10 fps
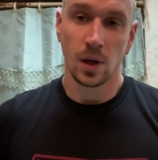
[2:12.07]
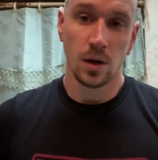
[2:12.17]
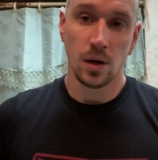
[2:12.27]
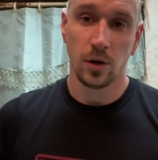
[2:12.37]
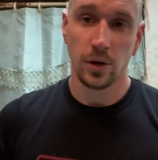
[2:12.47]

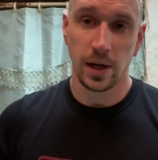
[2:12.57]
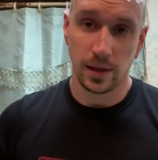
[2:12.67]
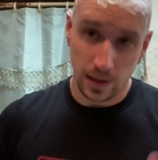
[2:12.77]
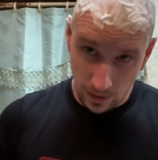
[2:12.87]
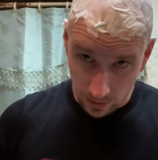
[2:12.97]
Alright,
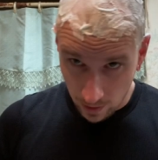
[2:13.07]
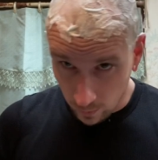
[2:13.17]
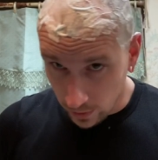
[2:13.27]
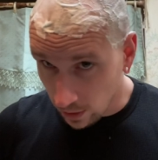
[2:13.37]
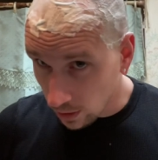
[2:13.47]
now that
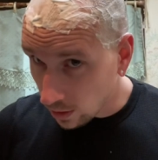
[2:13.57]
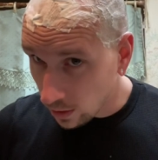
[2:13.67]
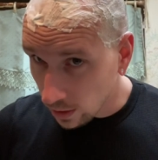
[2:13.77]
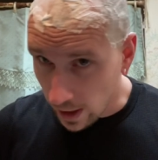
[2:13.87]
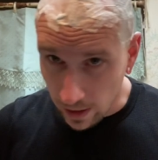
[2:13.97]
we are
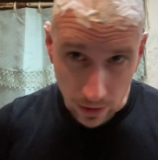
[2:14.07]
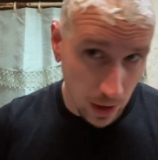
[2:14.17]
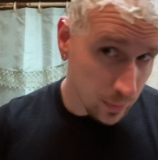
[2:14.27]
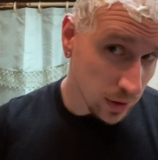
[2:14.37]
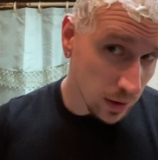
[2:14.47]
all lathered
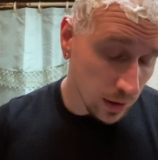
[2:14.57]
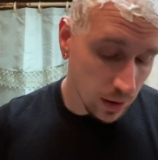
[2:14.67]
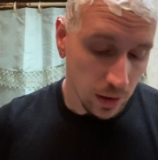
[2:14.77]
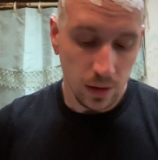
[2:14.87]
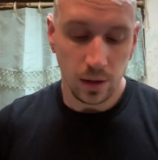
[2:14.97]
up here,
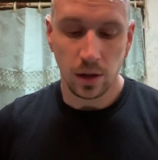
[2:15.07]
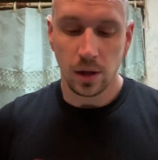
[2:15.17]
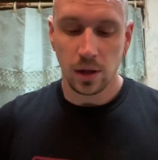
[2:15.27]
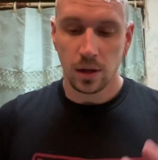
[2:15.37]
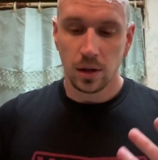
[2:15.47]

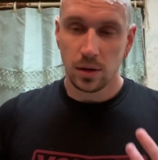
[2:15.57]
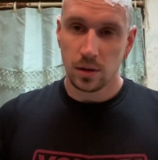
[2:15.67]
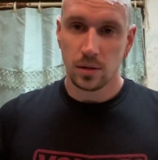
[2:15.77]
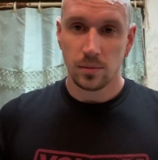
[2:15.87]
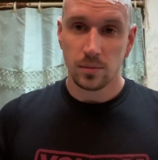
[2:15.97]

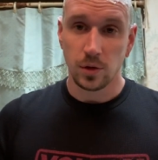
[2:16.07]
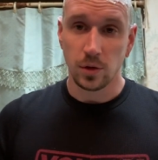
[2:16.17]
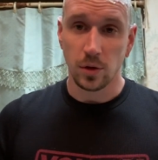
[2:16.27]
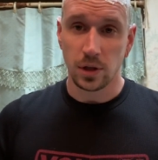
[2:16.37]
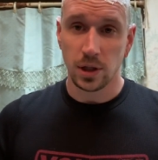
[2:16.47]
you
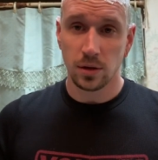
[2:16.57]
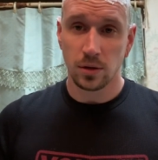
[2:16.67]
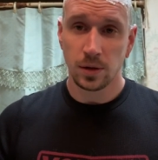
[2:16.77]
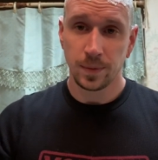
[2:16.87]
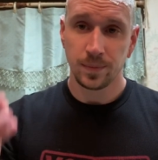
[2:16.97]
know the deal.